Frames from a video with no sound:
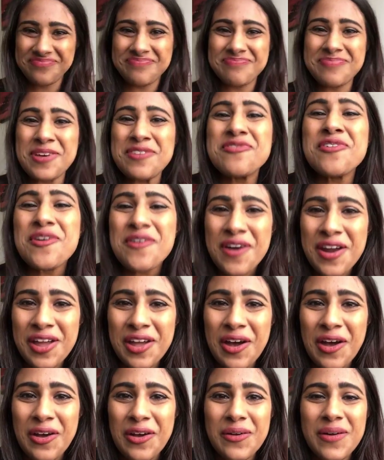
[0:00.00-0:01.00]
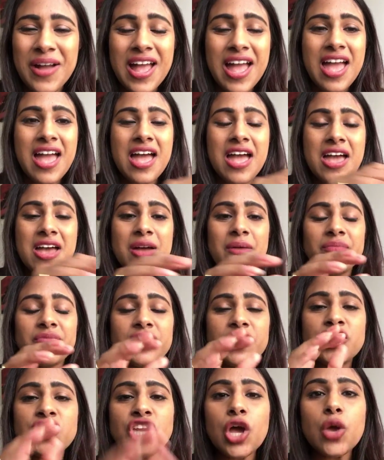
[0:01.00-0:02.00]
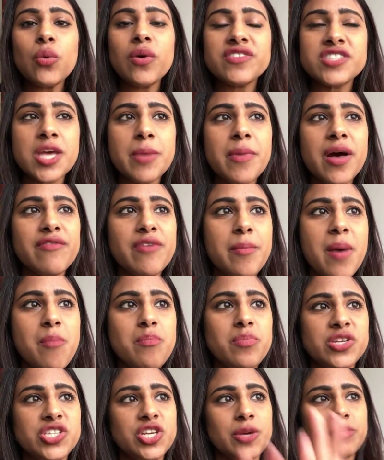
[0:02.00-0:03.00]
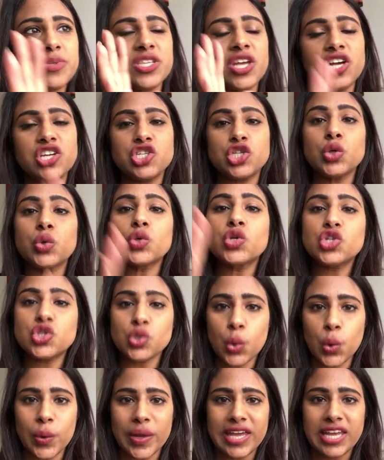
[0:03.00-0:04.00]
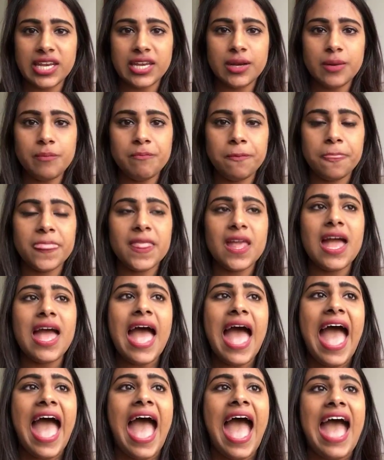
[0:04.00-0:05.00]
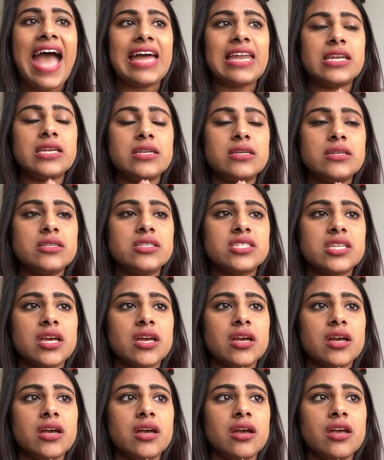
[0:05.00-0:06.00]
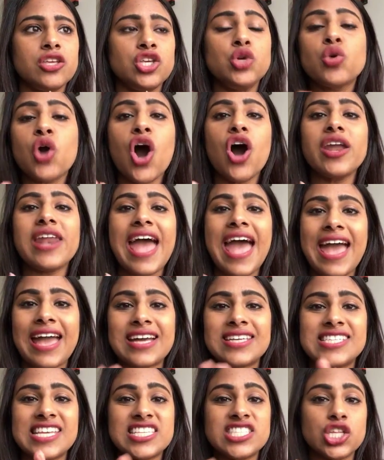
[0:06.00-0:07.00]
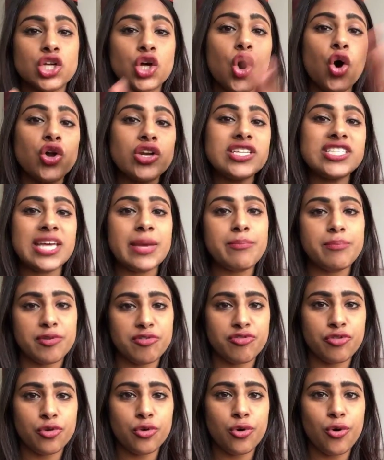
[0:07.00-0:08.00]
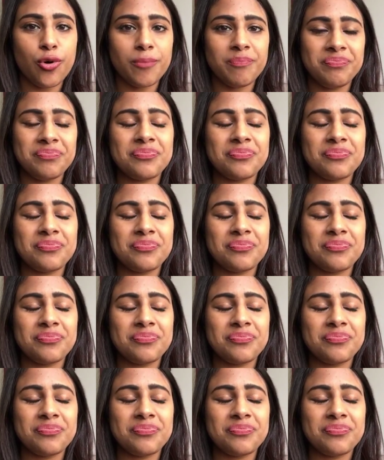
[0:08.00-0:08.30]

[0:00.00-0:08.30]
Before I go, you know, with some other membership sites, you'll join and you can't access the content before.